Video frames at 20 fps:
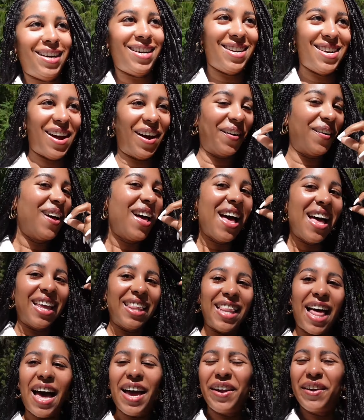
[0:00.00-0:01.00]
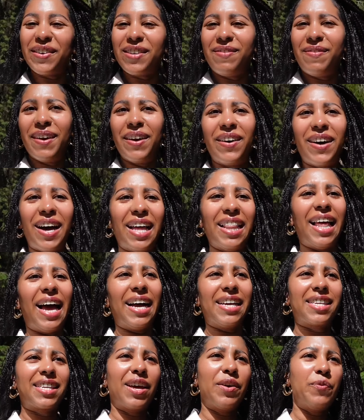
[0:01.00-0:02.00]
No, Liarsville,
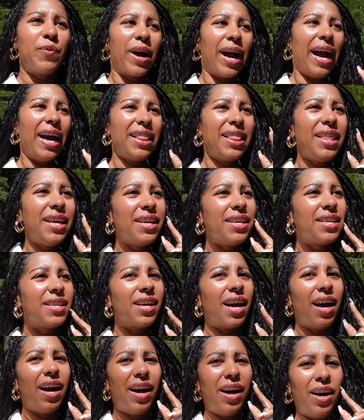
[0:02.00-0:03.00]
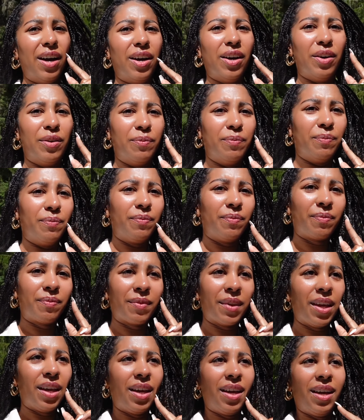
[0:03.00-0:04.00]
Alaska. We're at this,
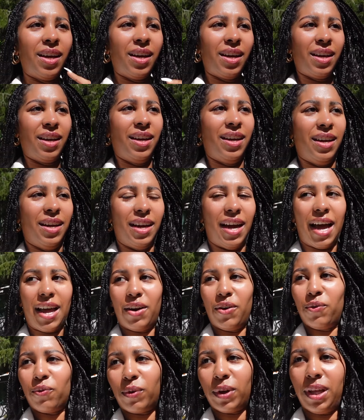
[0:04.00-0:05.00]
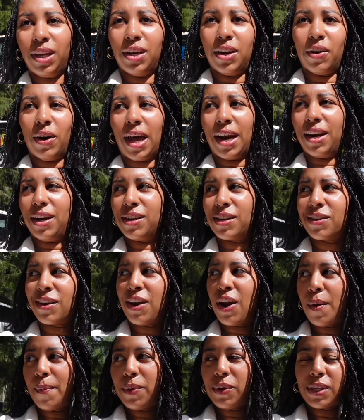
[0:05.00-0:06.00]
I don't really know how to describe it.
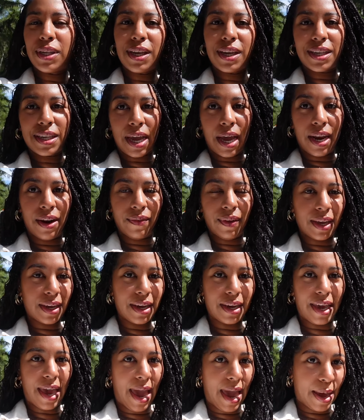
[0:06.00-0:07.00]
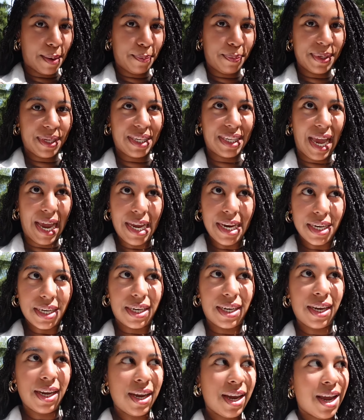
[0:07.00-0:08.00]
It almost looks kind of like a
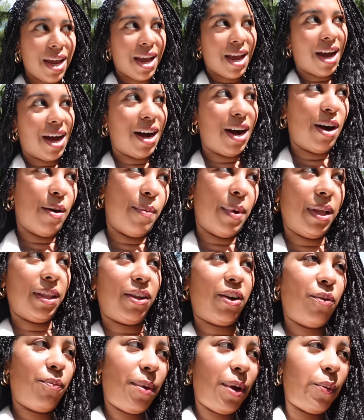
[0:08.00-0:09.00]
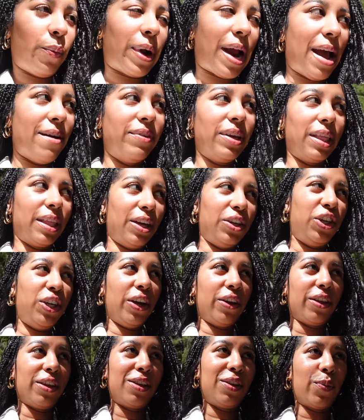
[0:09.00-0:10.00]
campsite, a little bit. We're having lunch
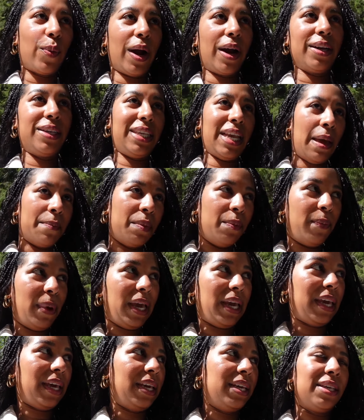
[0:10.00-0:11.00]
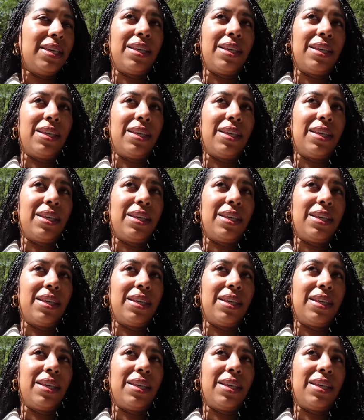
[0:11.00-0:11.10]
here. This is where our salmon bake is.